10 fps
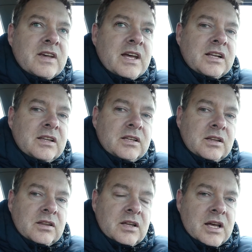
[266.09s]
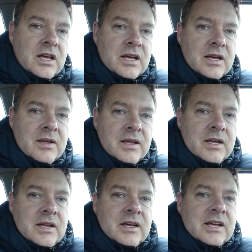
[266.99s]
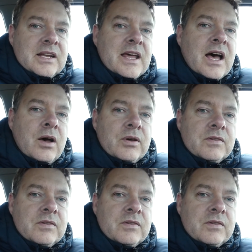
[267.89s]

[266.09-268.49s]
and a little canal in